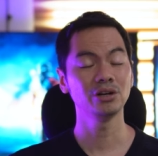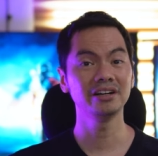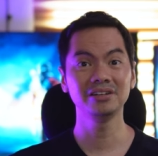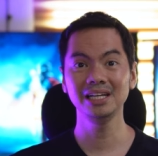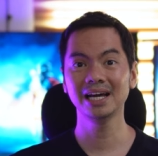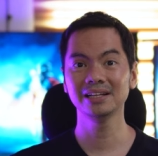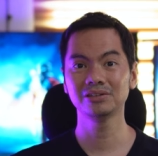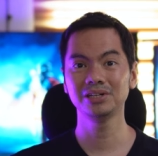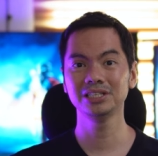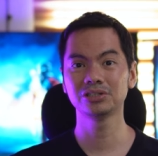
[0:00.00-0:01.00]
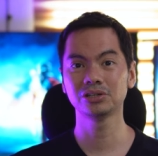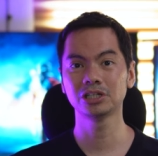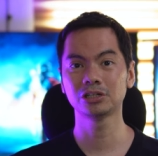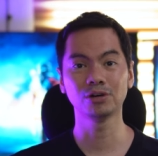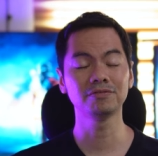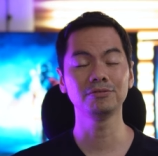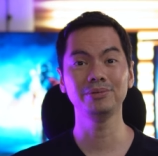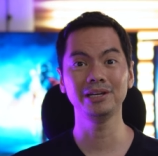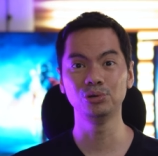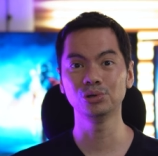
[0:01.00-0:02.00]
So I really had to research what
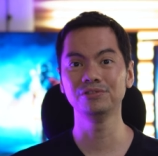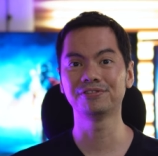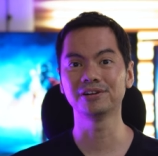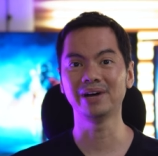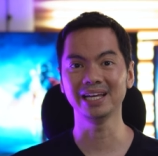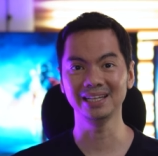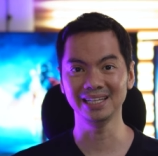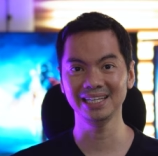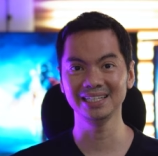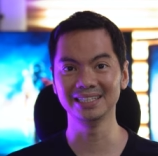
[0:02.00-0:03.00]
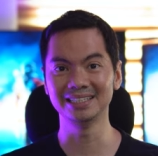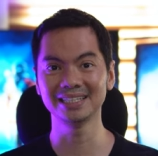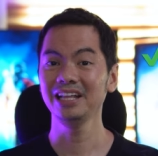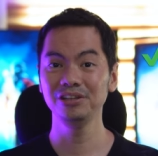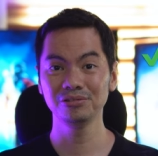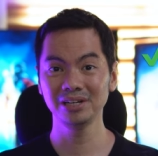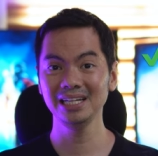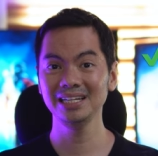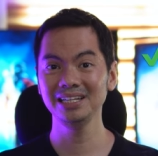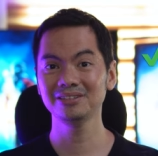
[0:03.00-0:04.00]
would be good for my needs. And you
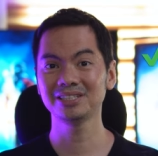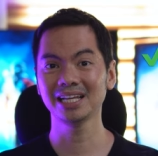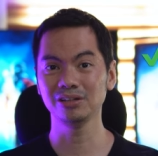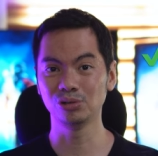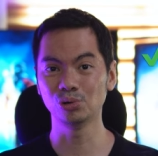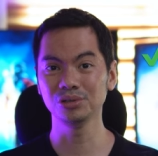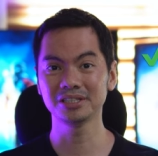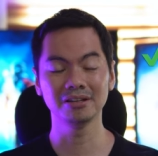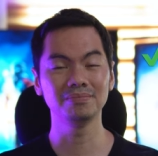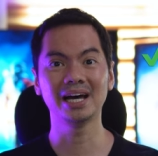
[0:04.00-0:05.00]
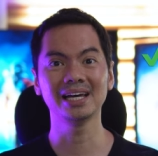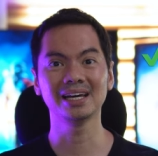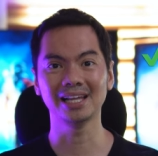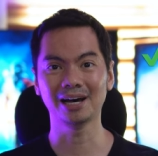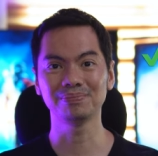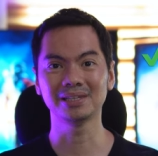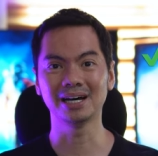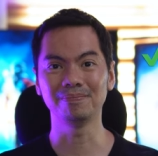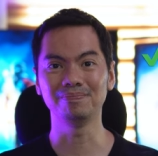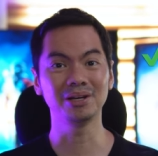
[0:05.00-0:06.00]
really need to set goals when buying a
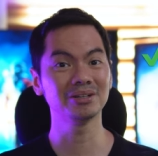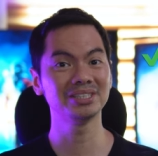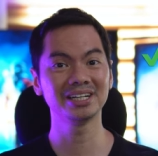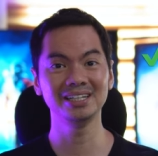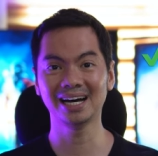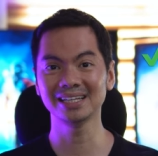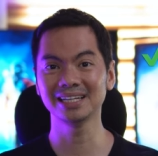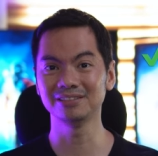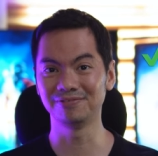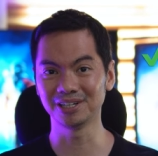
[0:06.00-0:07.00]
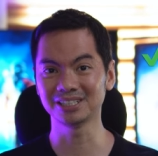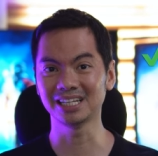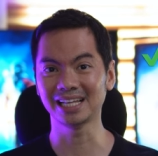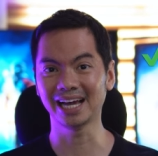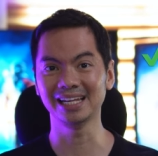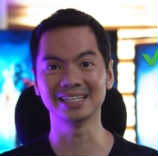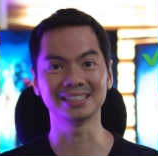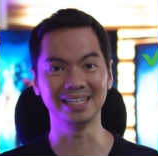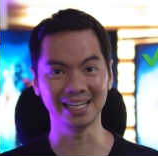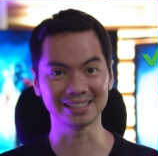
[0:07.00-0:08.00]
laptop because they're not as versatile
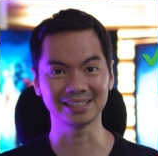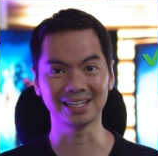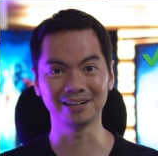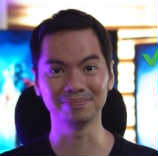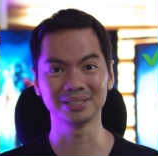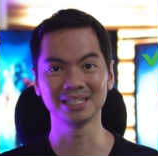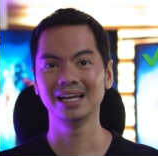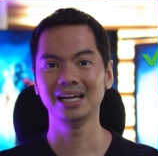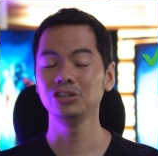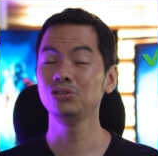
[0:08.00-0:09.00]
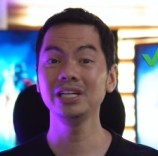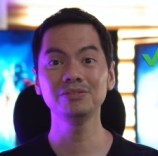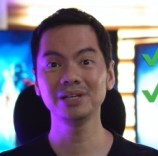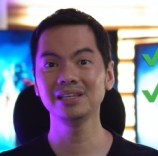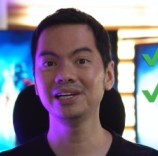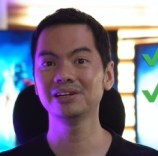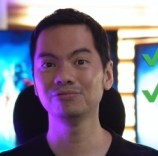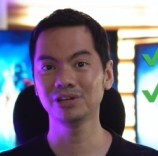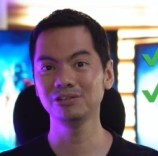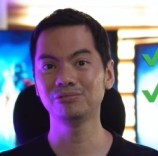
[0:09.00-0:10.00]
as desktops. You need to be clear
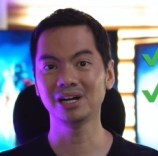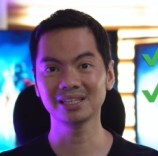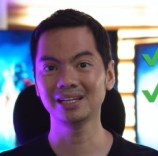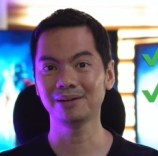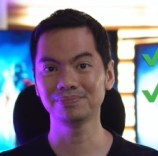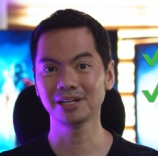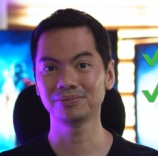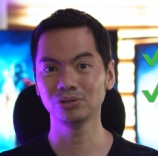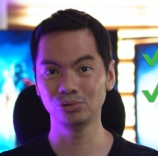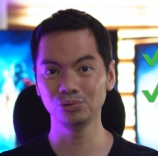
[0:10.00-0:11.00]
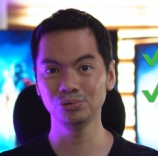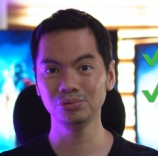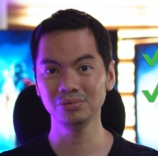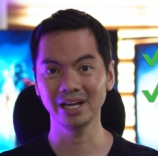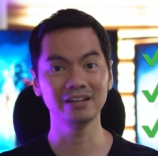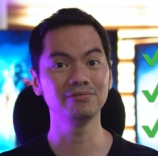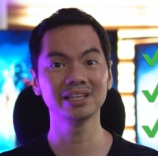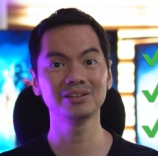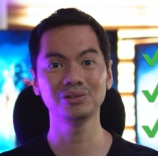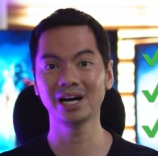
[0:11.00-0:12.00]
on what you want the laptop to do and
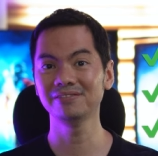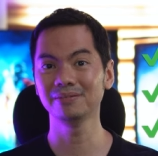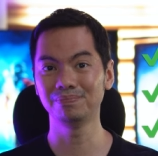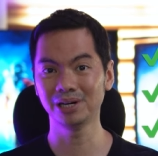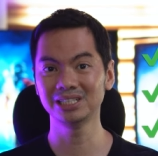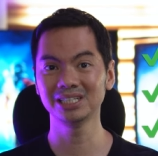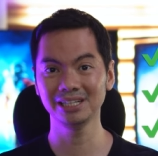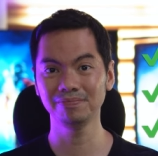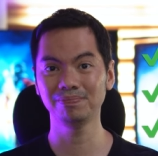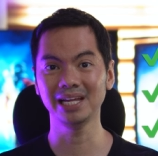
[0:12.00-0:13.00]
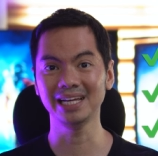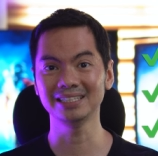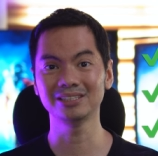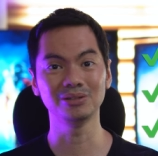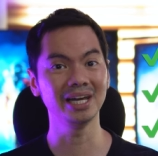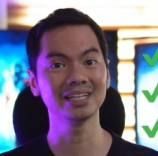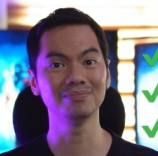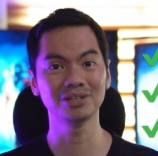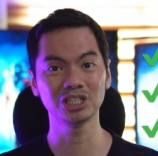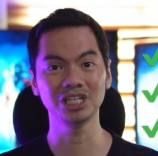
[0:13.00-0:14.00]
whether you have the budget in place to get
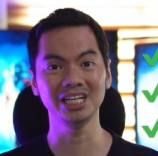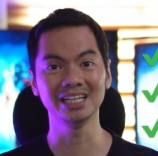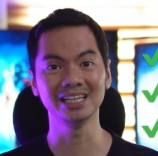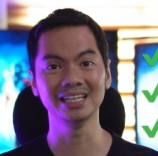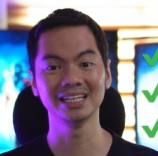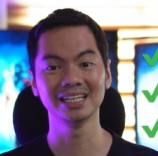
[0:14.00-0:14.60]
a machine